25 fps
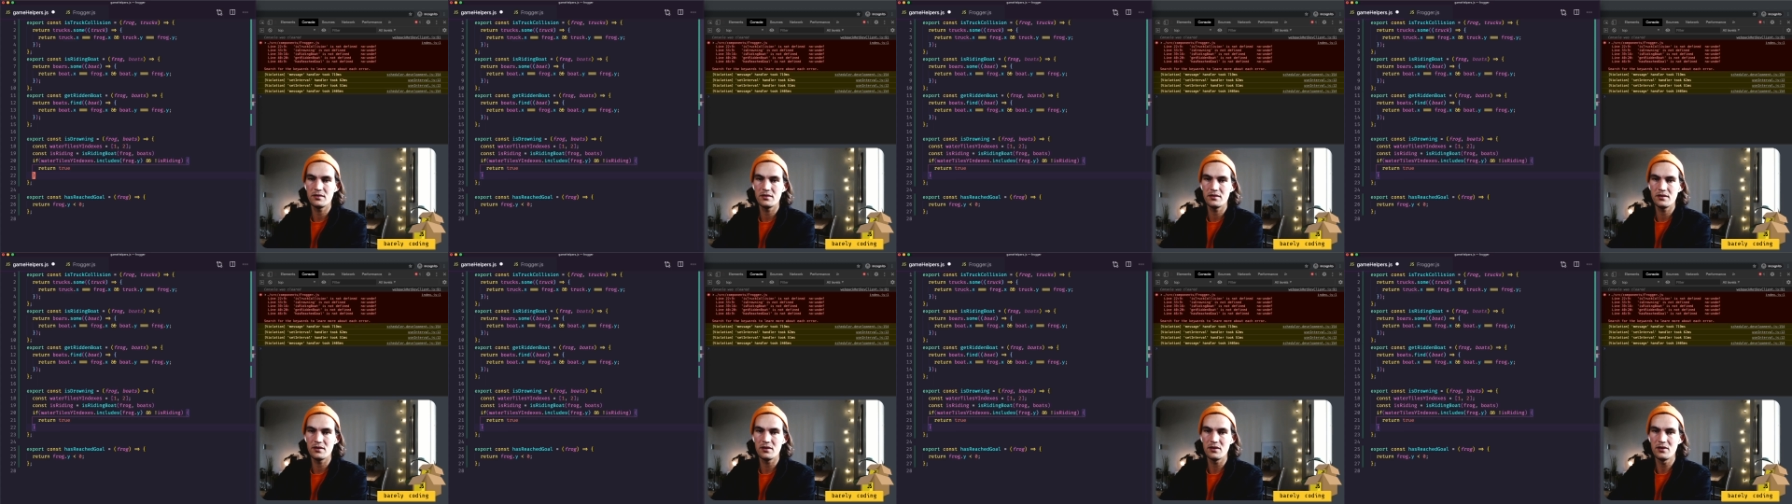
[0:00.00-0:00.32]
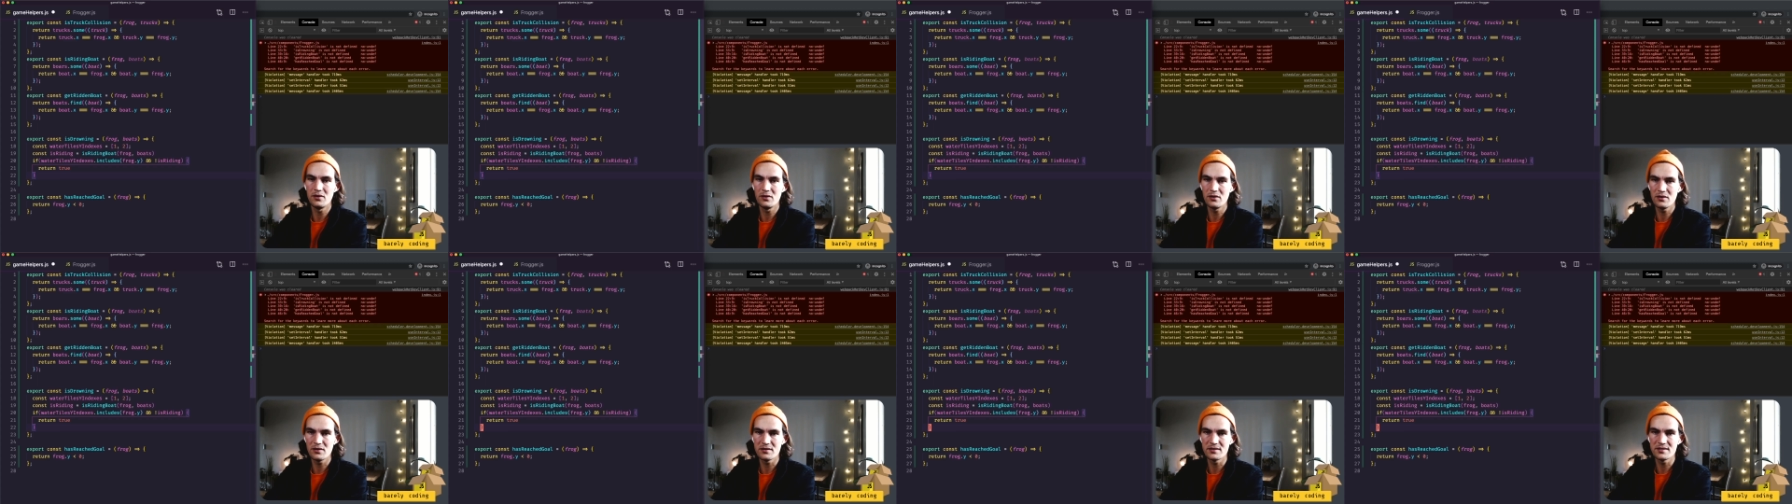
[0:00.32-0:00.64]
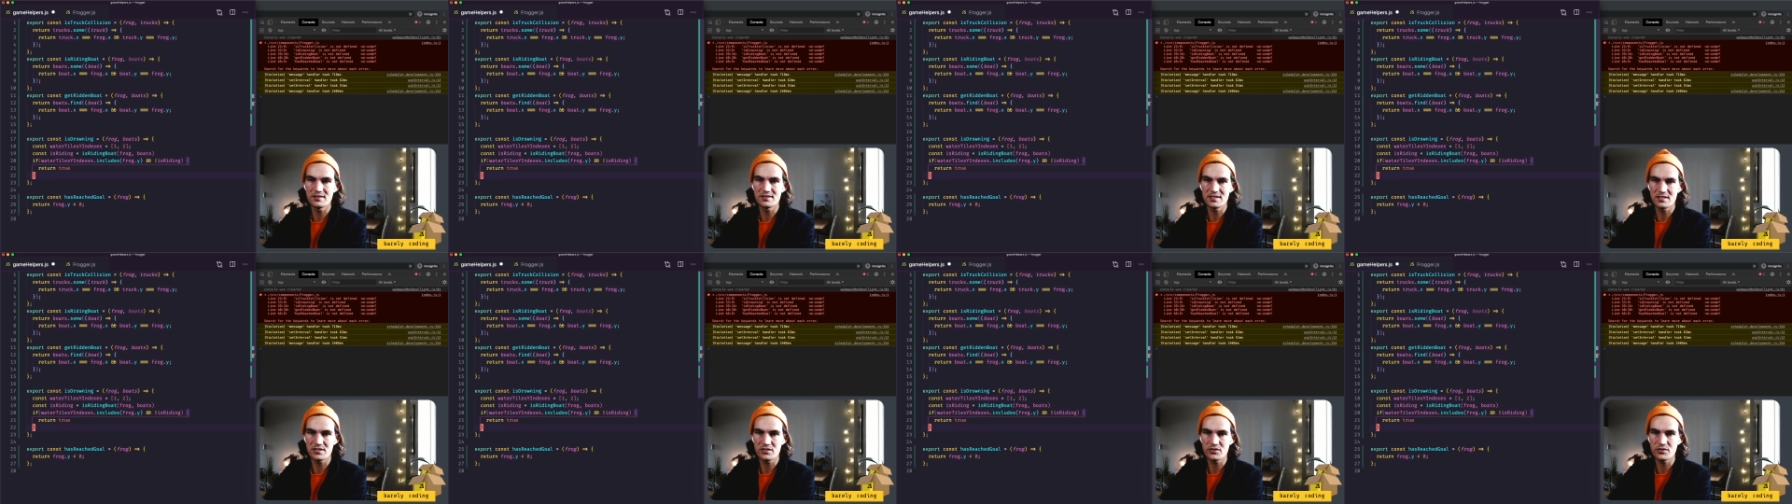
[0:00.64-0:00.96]
all the
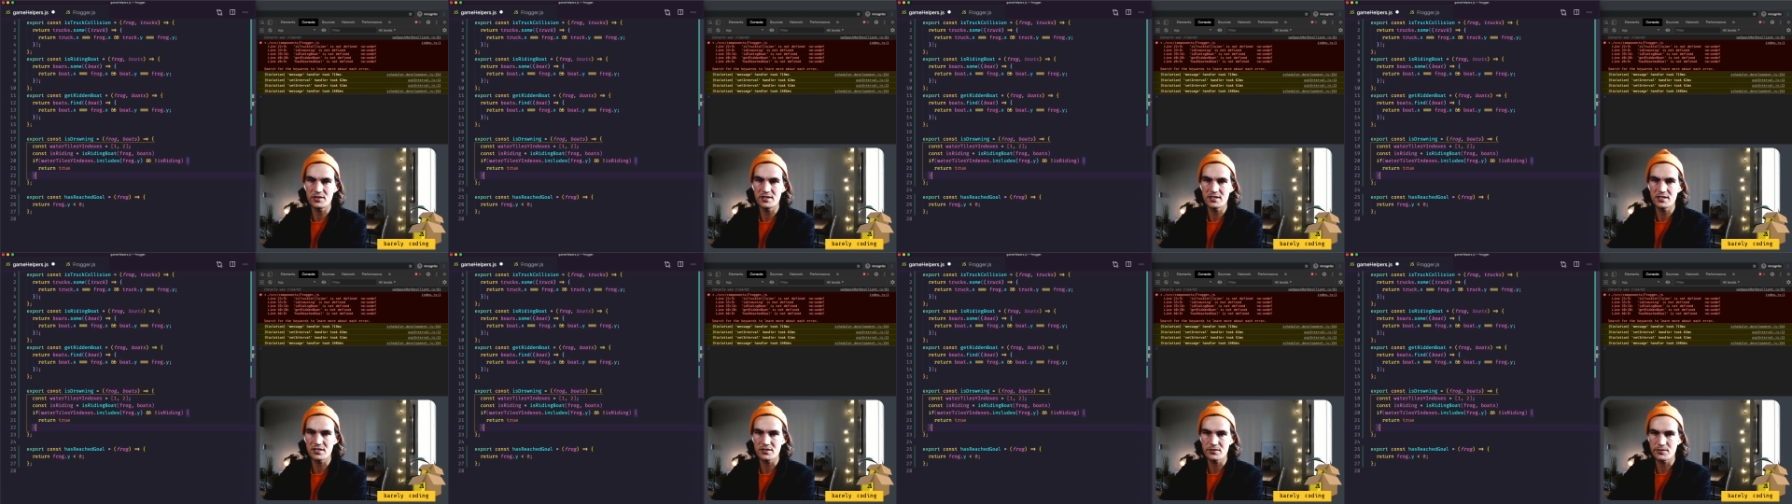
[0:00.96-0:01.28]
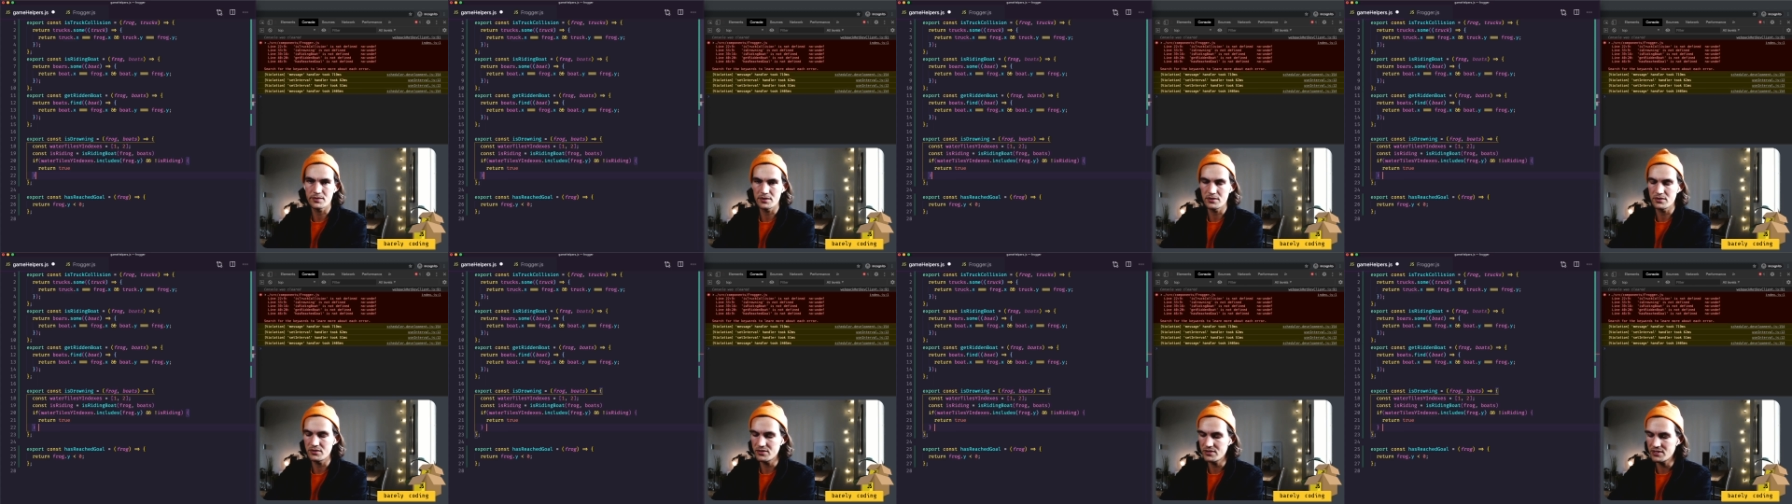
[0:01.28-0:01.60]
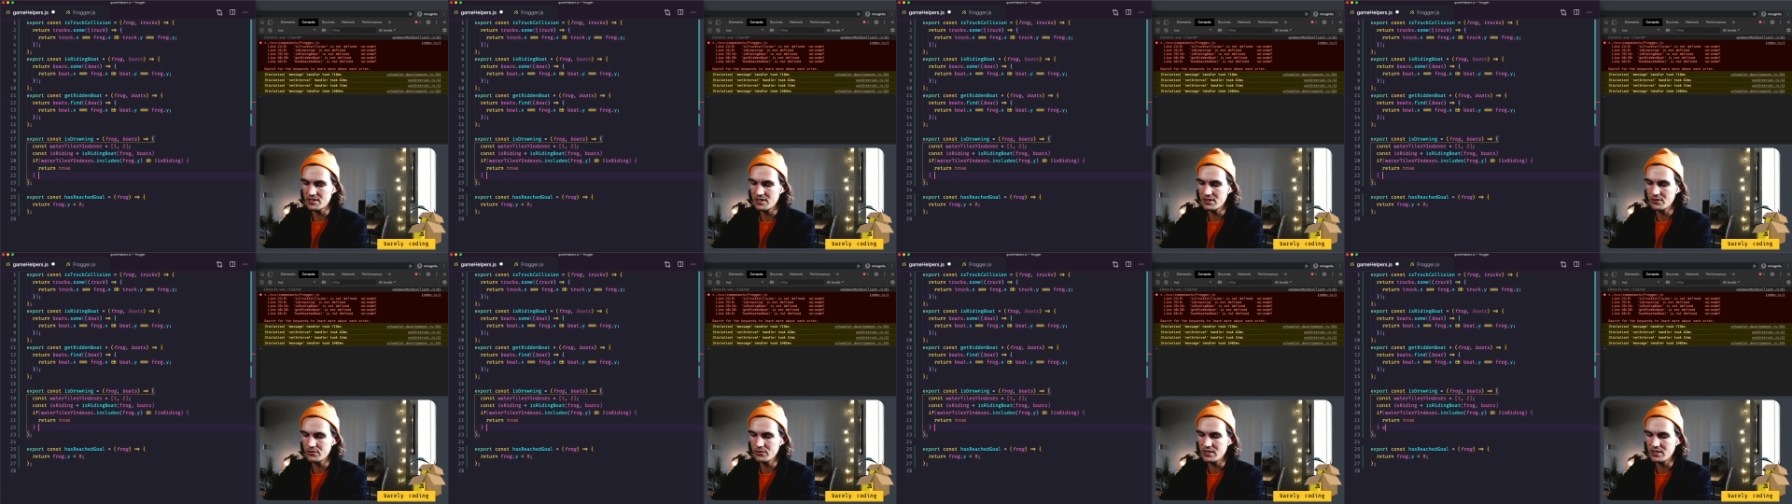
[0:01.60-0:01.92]
situations when you're
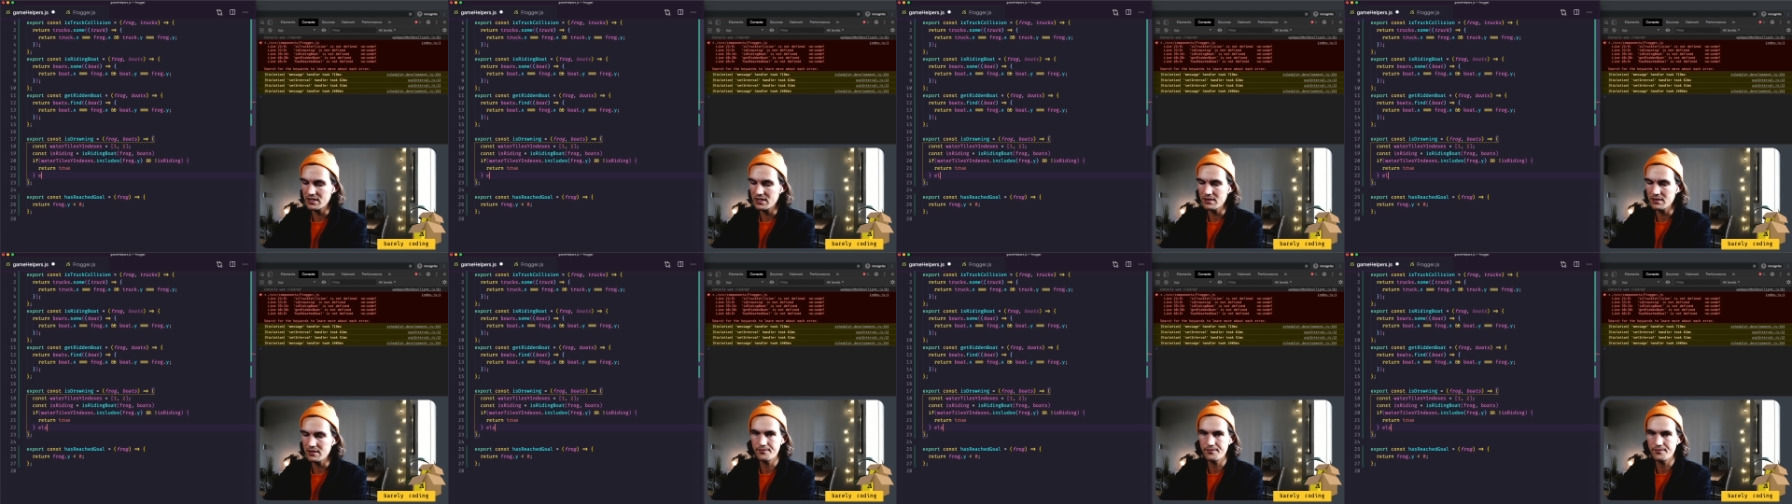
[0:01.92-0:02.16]
drowning.